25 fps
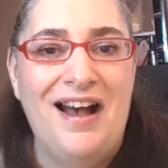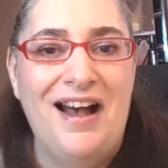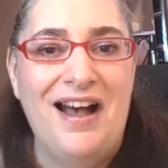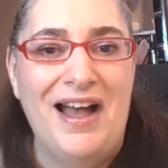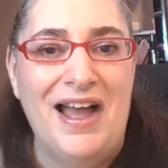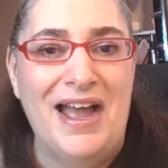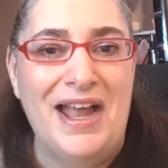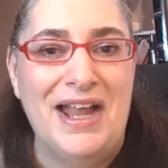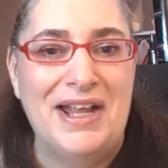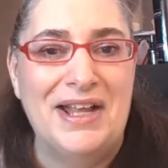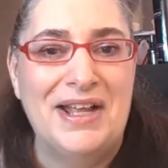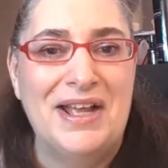
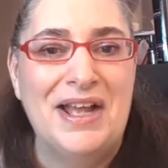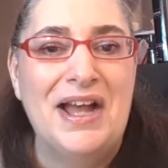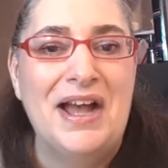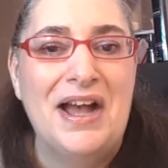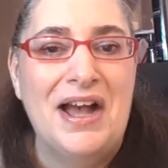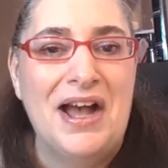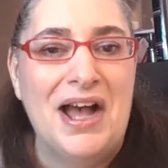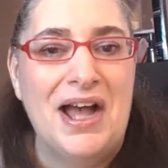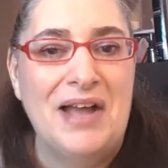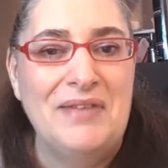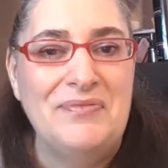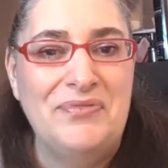Hi,
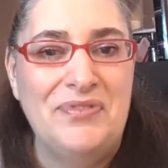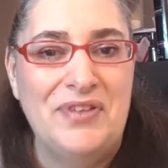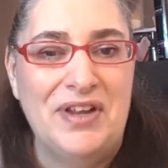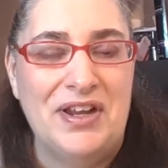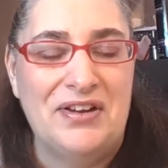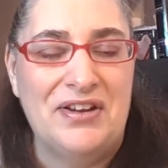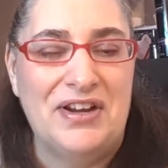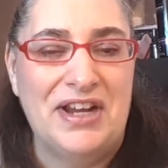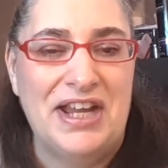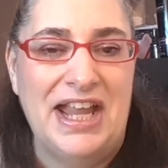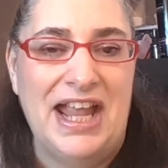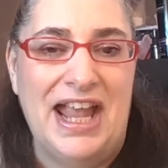I'm
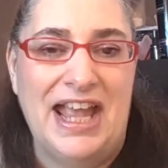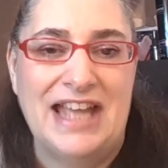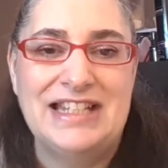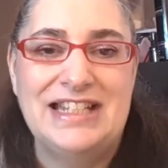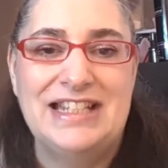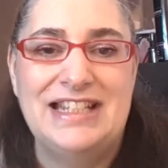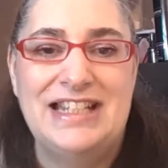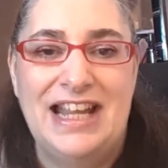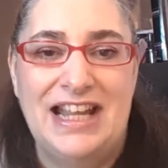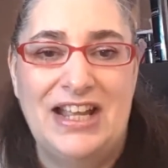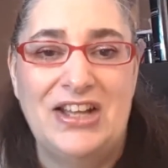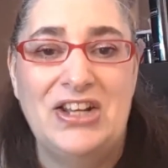Fairy,
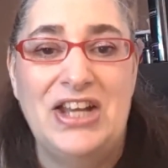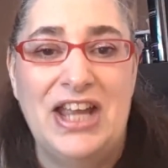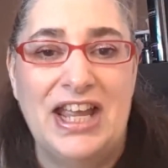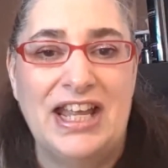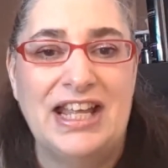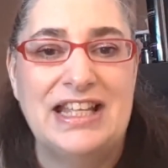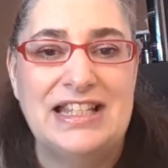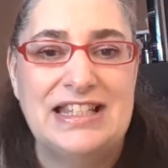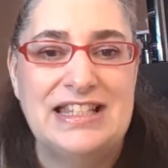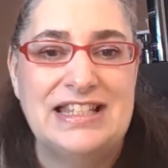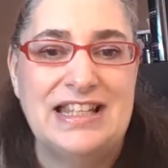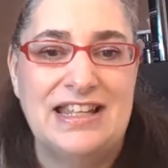and today on
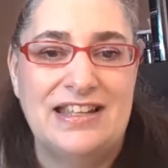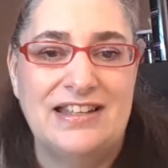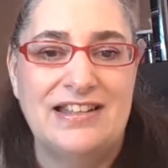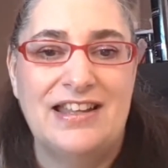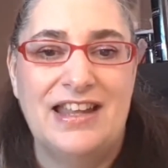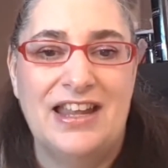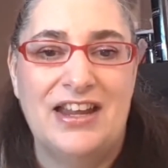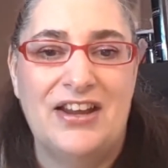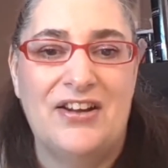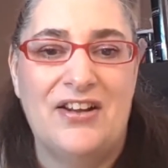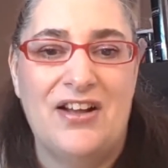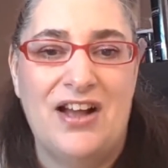Naked
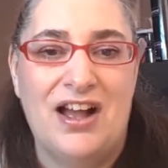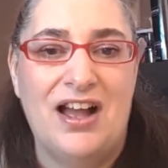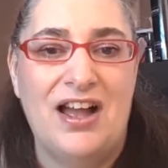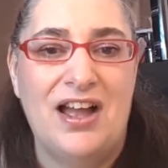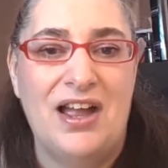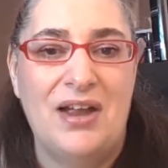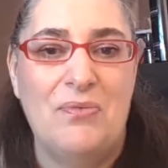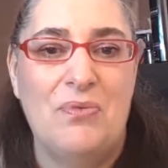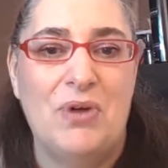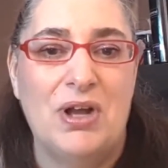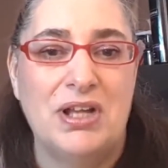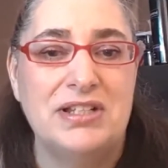Skincare
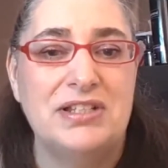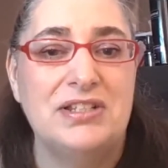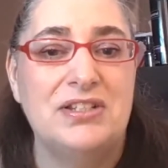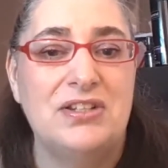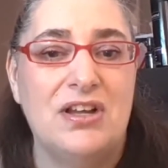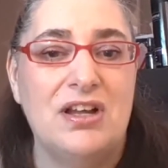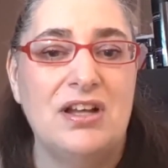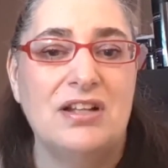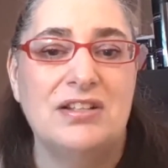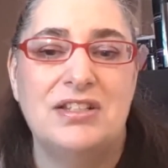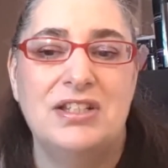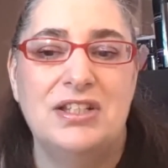I want
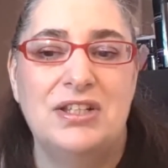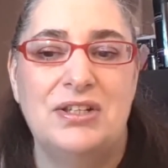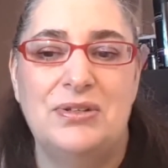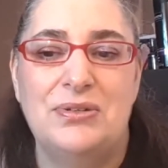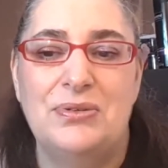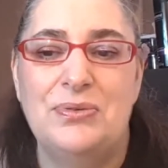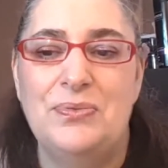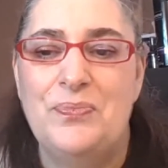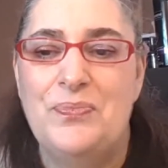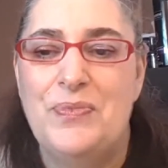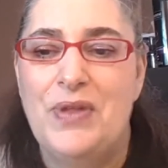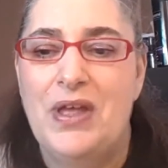to talk to
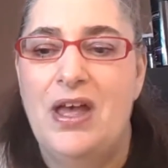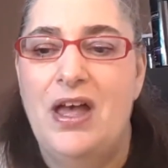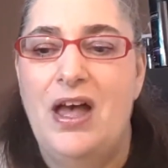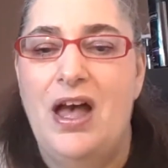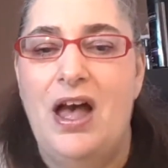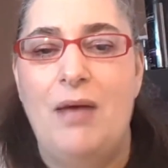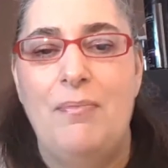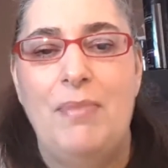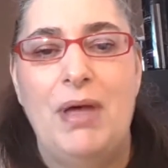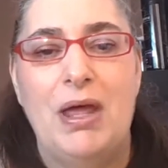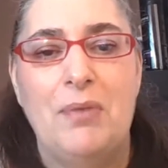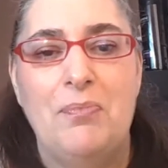you
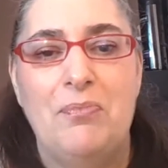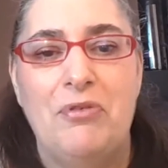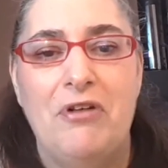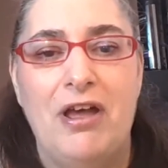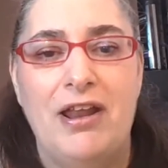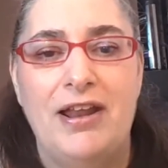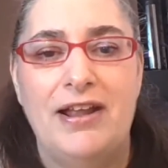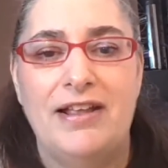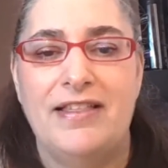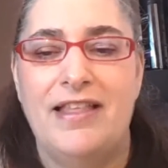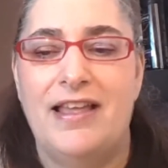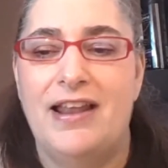about a
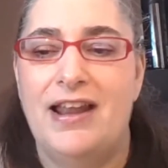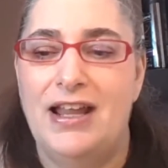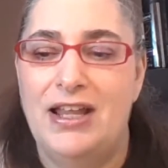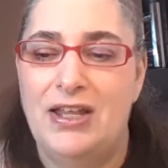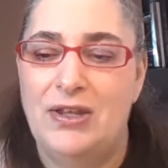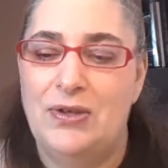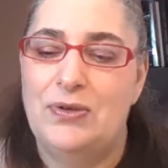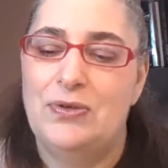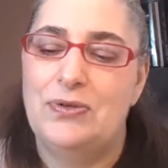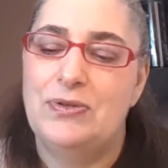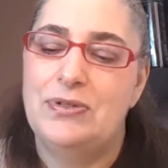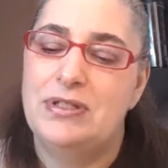product that I
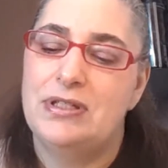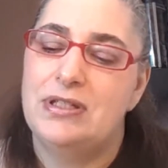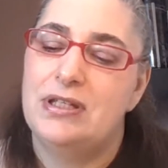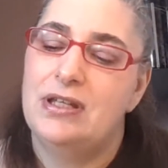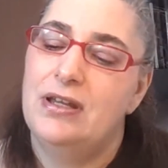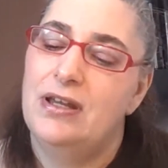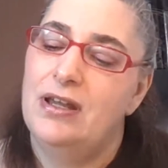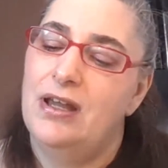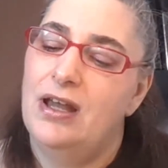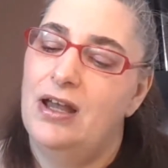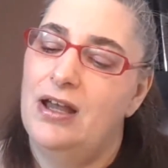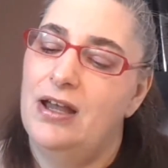
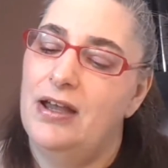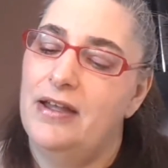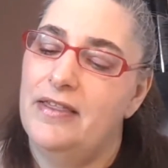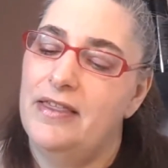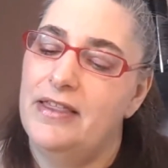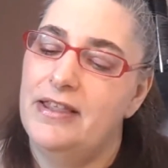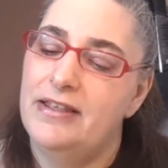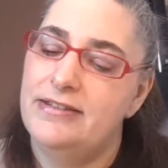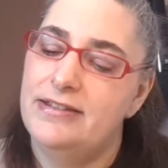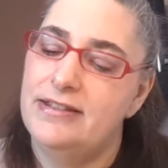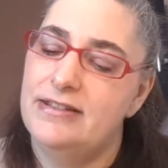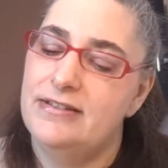use.
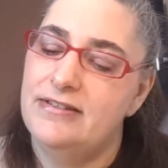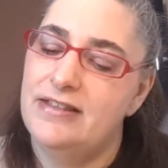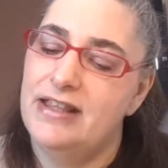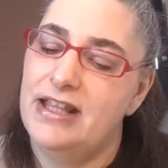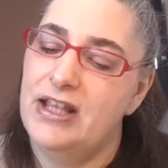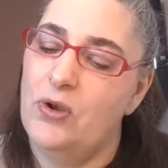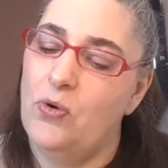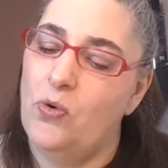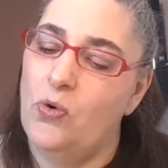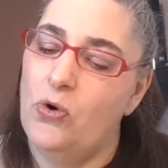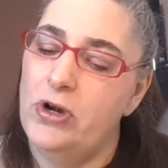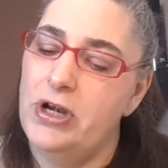This is
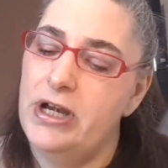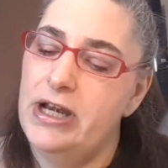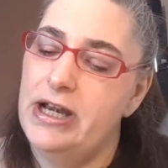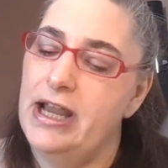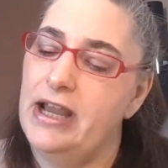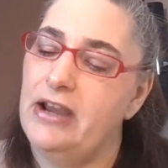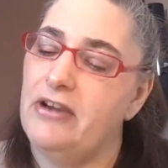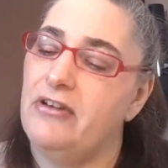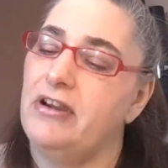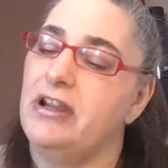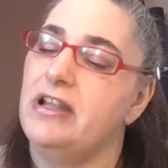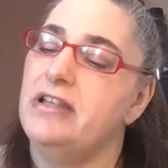the
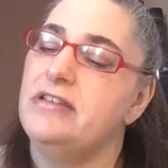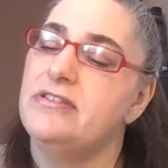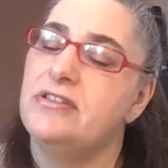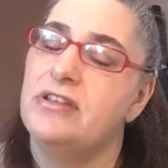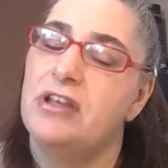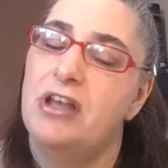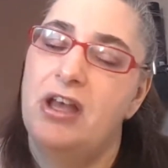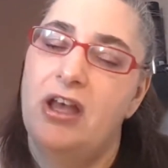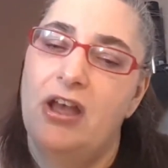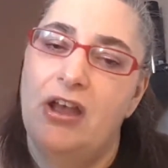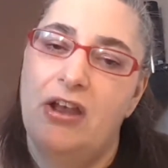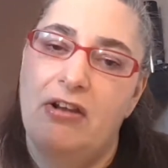
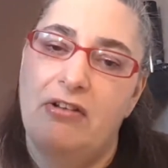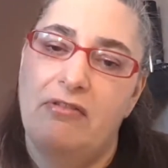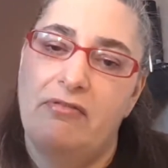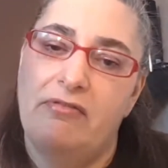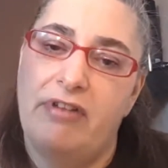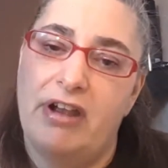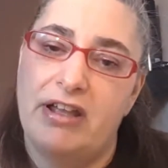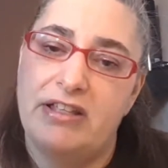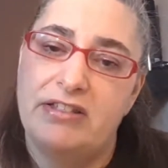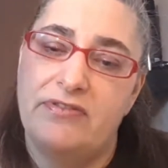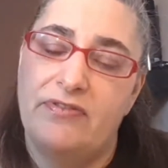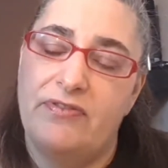Ordinary's
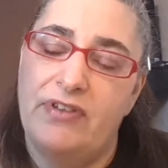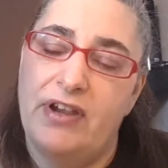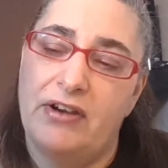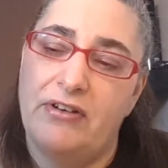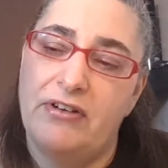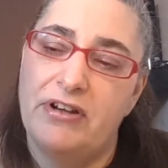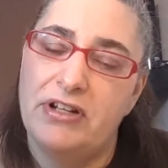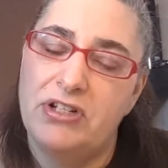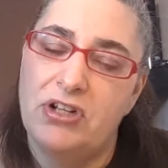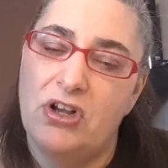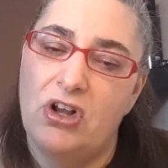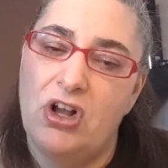
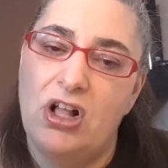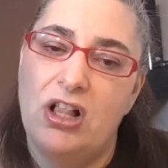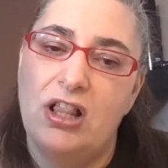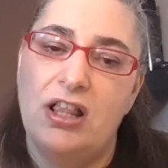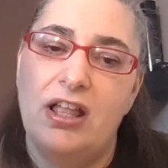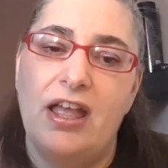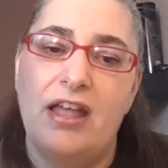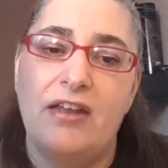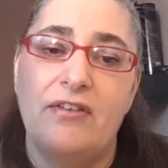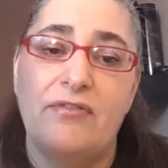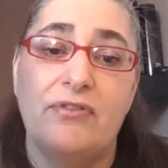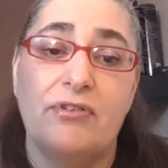
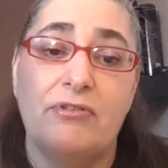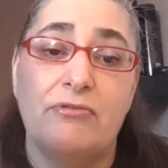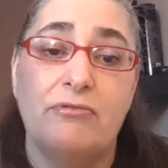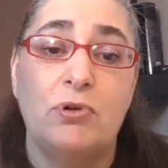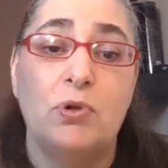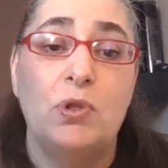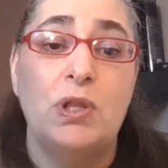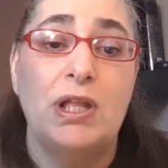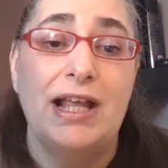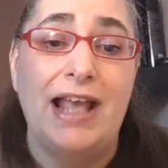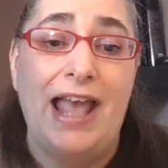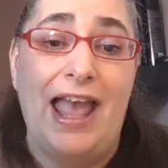Resveratol and
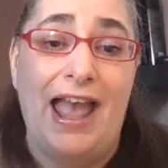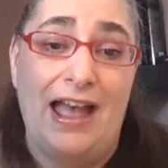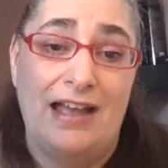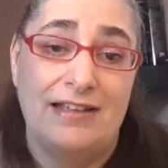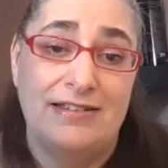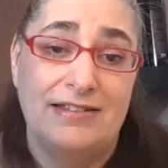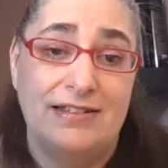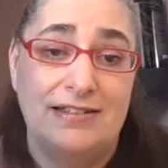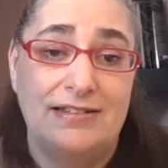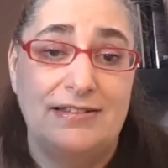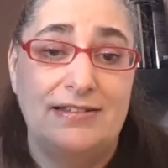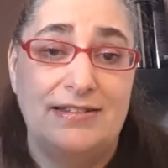Ferulic
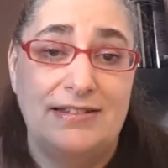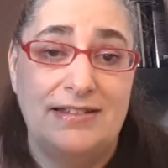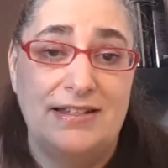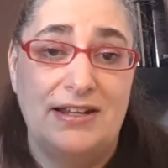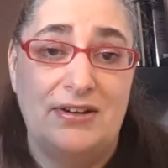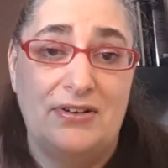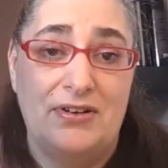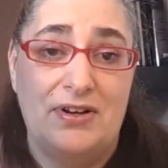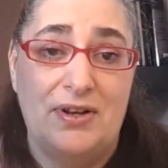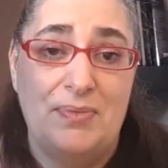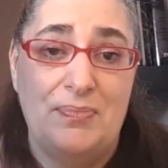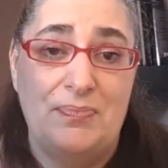Acid
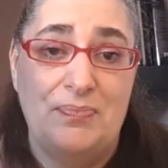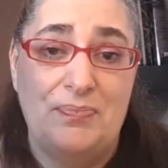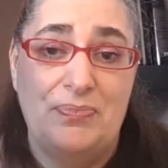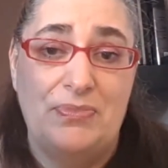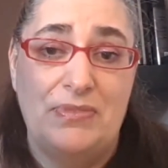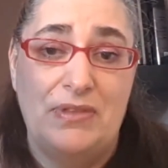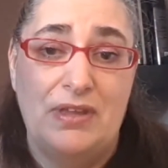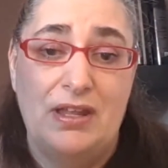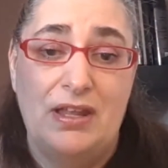Serum.